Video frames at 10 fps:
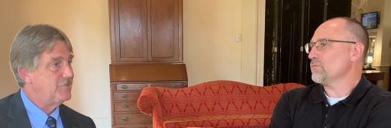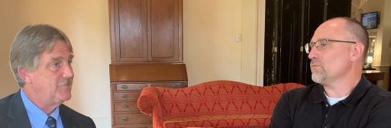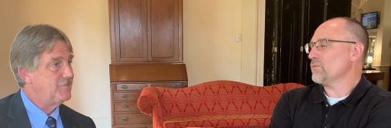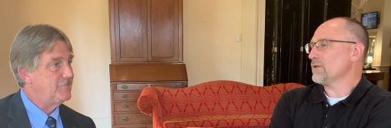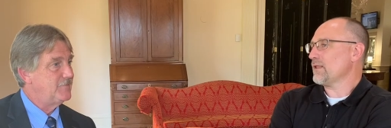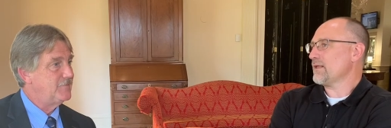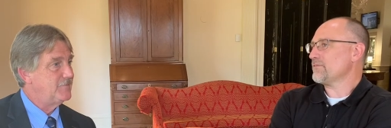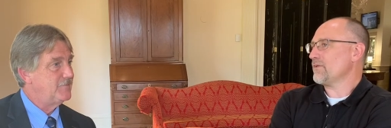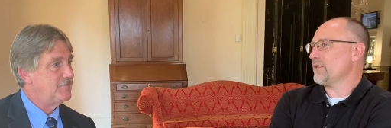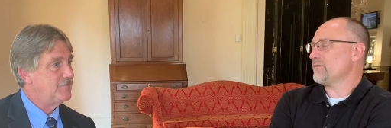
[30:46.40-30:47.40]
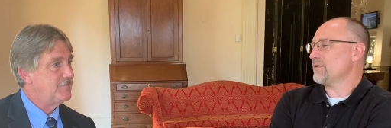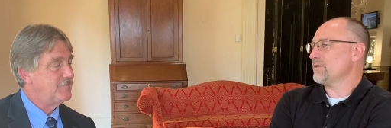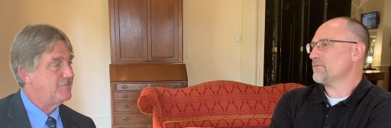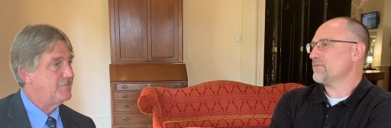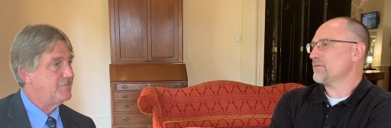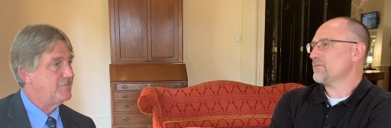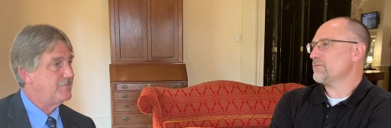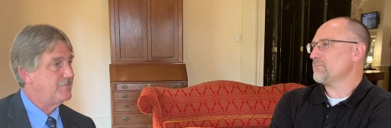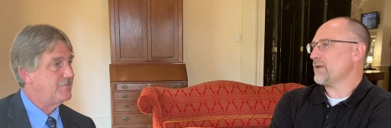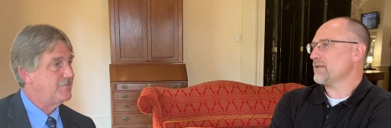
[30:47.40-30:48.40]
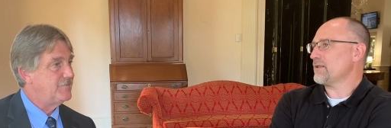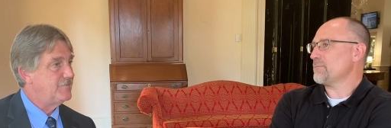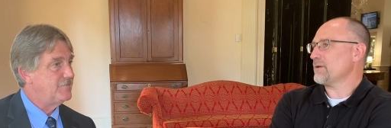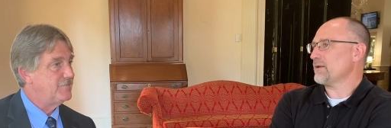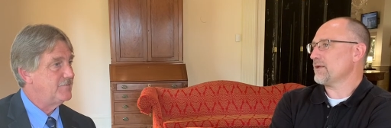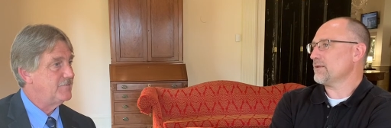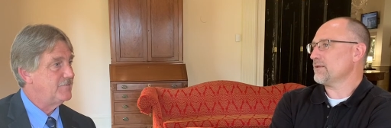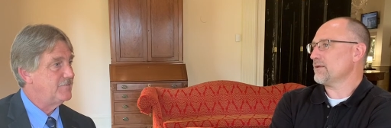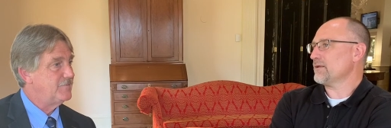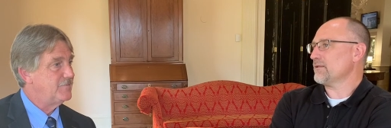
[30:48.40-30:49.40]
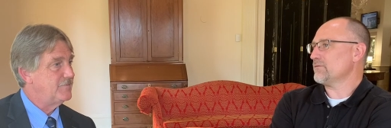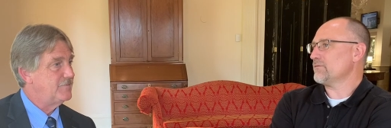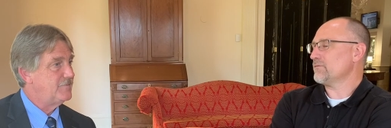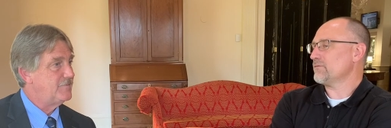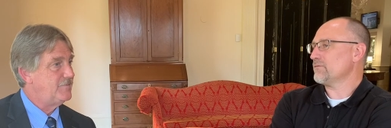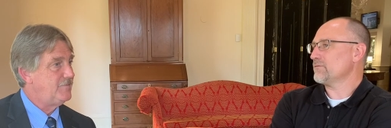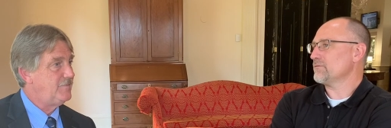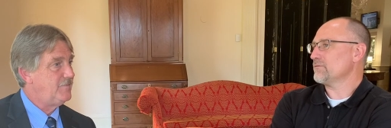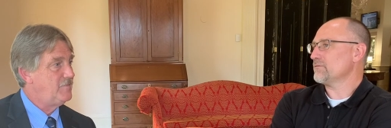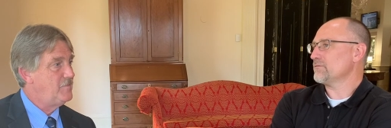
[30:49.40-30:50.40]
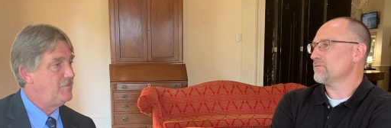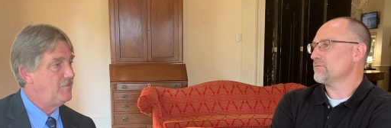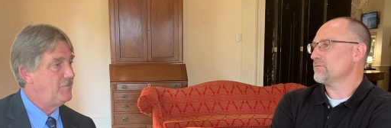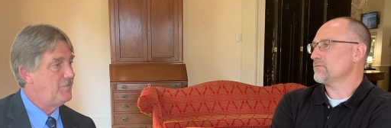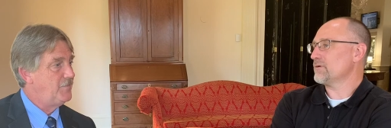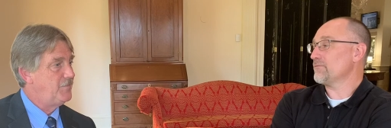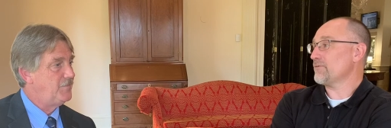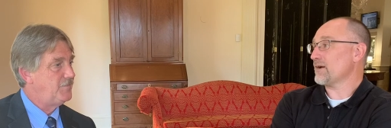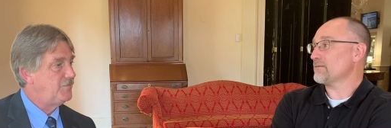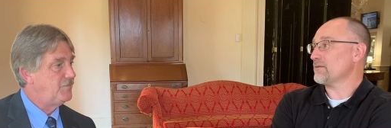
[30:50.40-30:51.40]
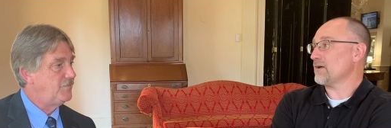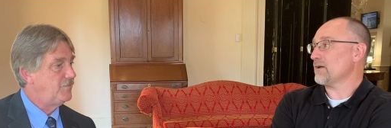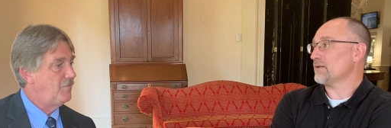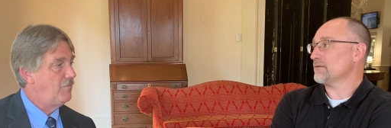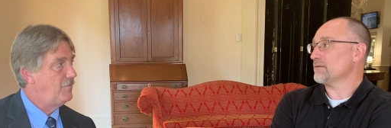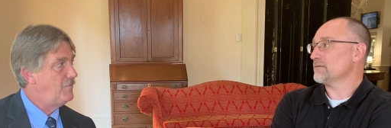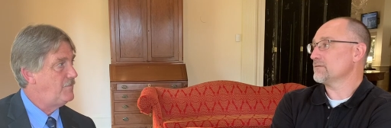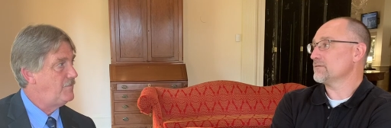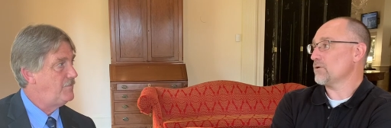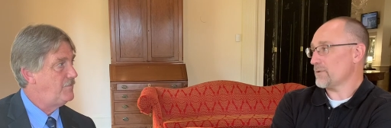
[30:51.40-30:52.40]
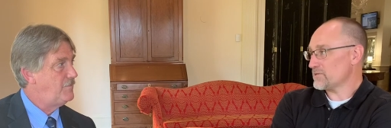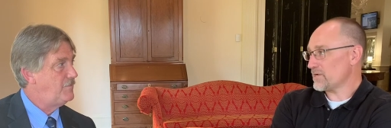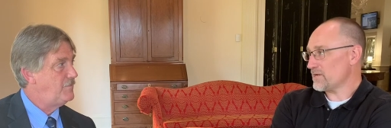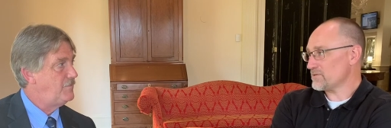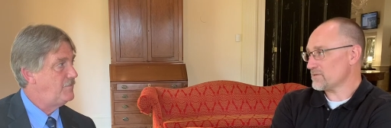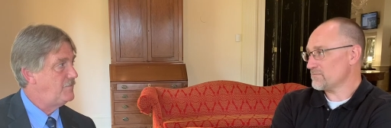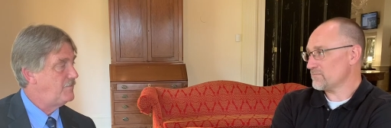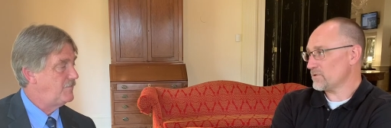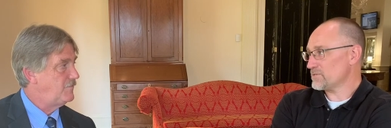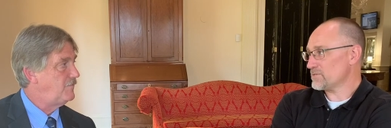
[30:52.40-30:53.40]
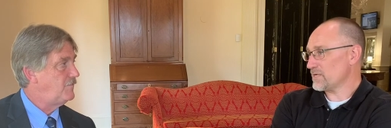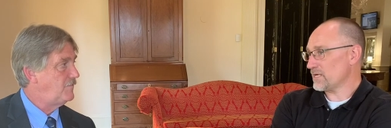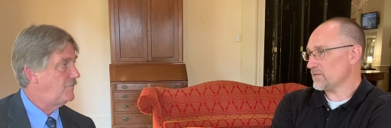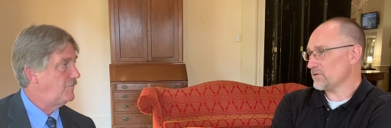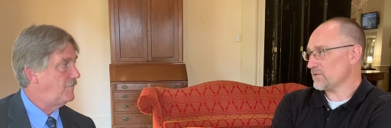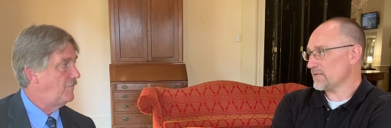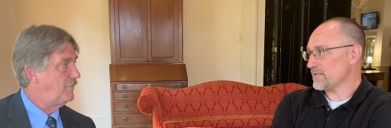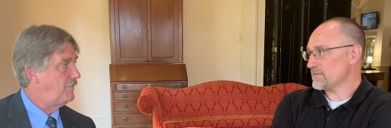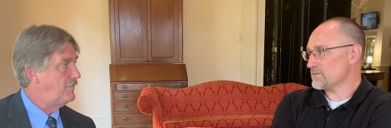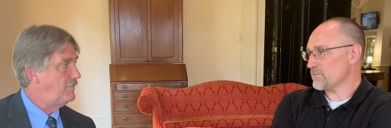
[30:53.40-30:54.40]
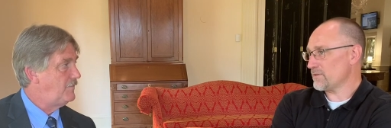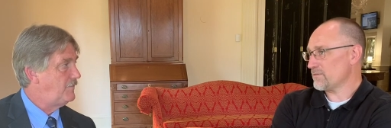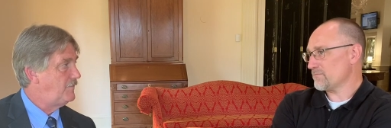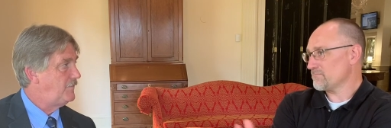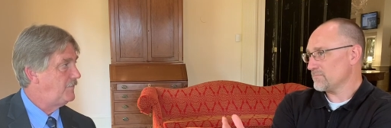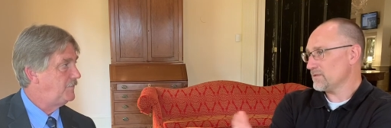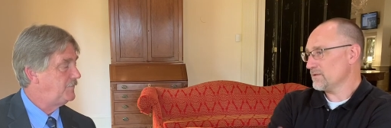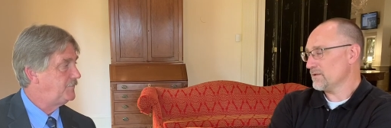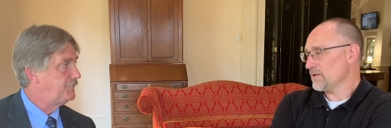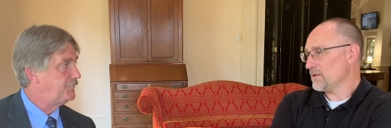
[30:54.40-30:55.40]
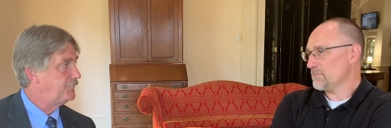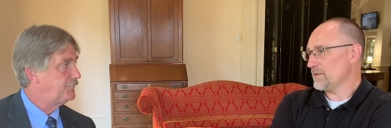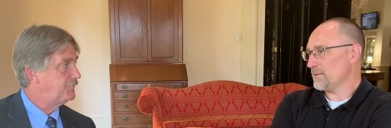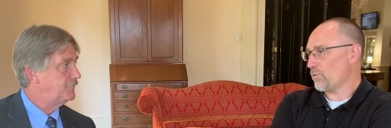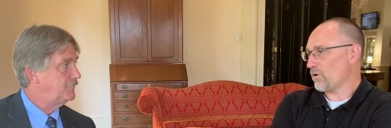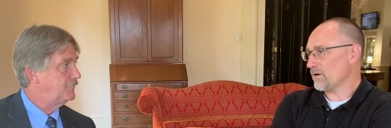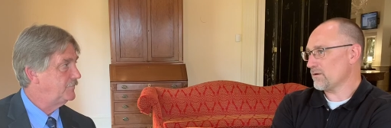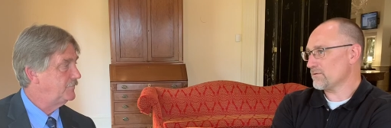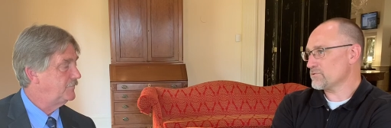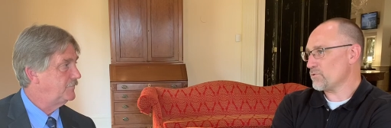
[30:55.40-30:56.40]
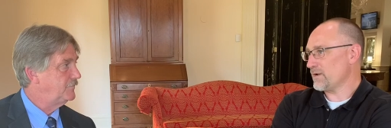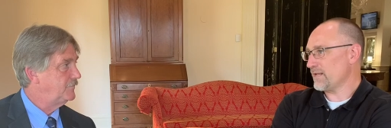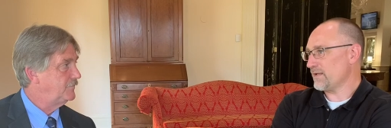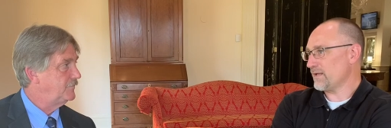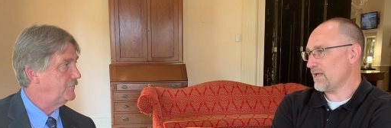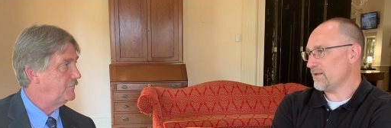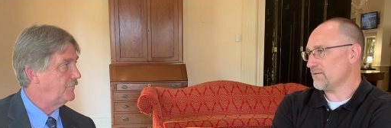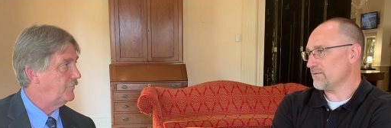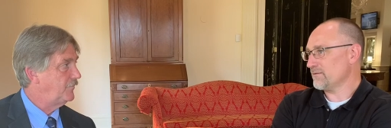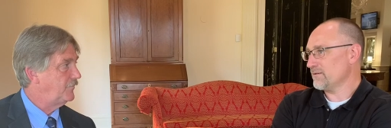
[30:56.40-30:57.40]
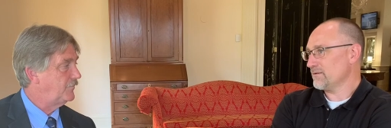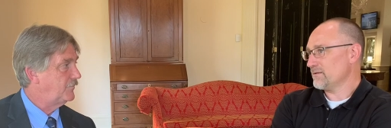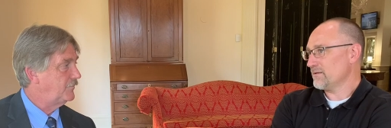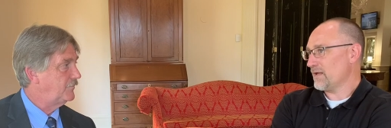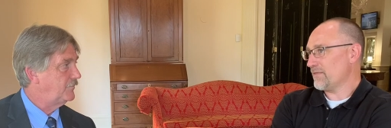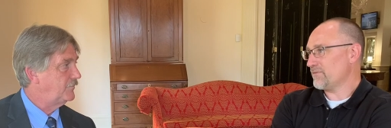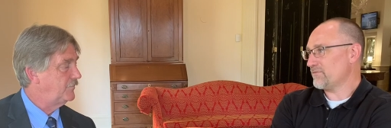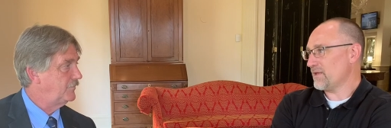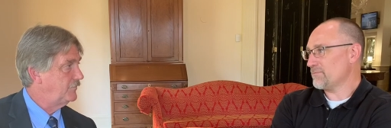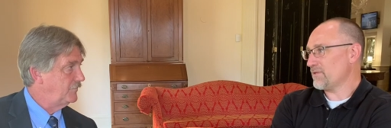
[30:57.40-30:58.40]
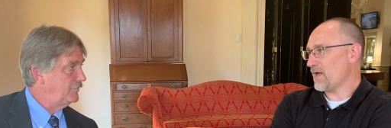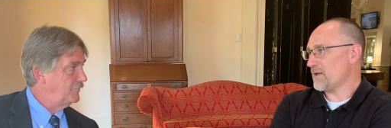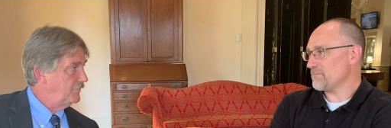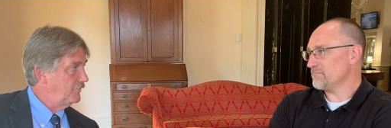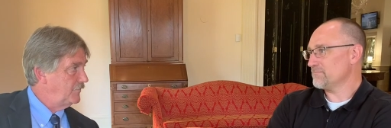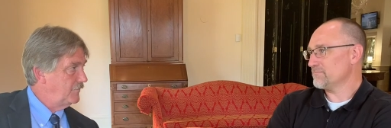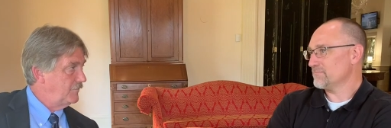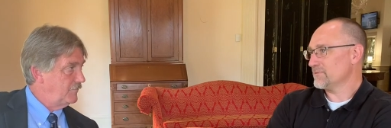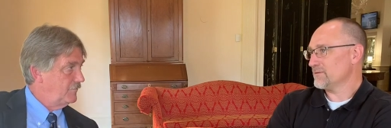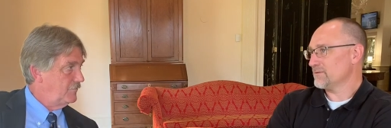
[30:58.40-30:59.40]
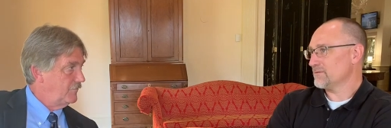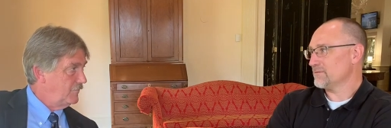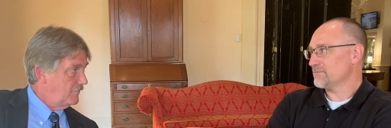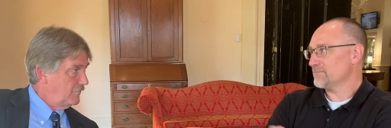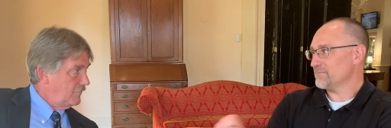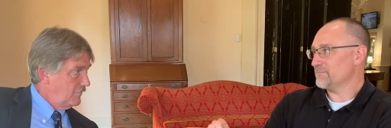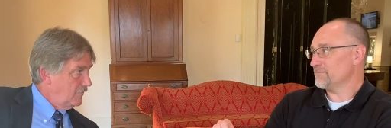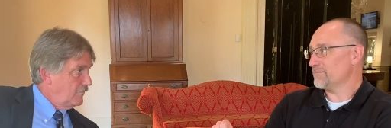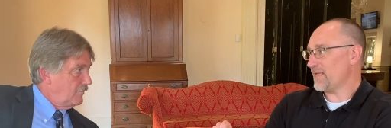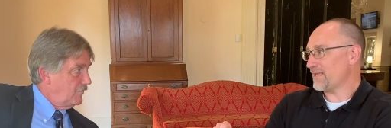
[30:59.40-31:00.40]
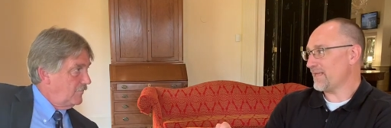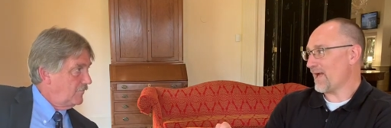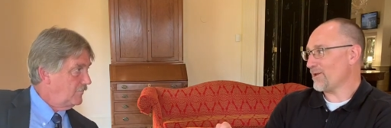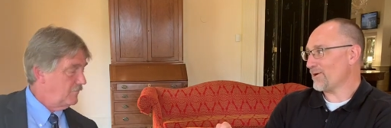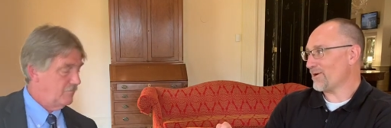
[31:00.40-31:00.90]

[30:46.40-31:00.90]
Speaker 1: One last thought then is this pandemic and its effect on home education, which it clearly is with many more joining and at the same time taking out our